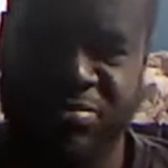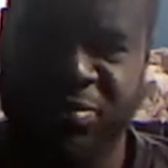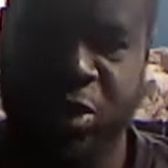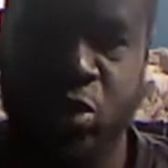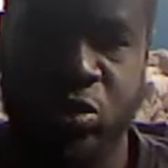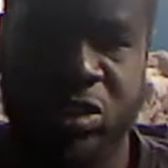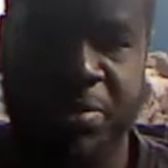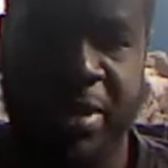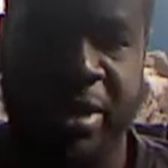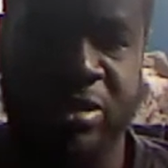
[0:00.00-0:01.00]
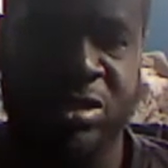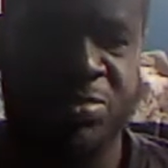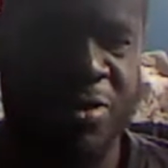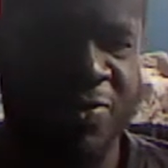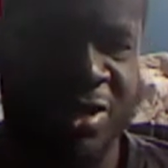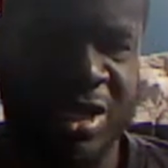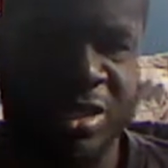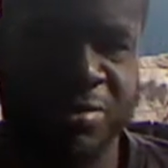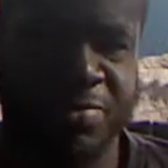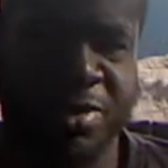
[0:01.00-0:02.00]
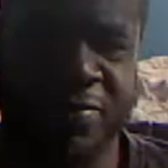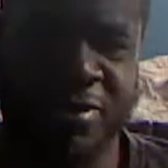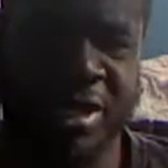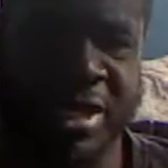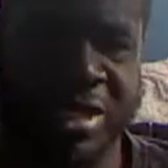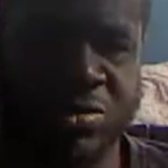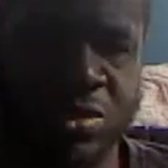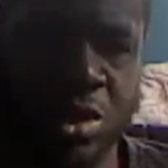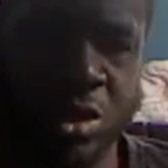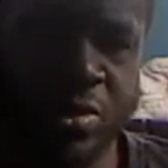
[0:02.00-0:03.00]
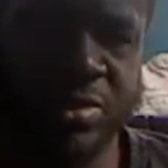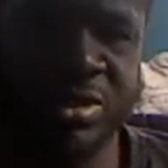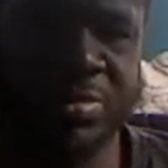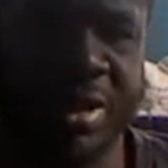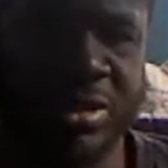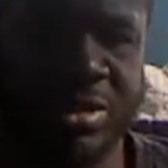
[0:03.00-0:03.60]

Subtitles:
Be cool with your parents. It's perfectly natural to argue with your parents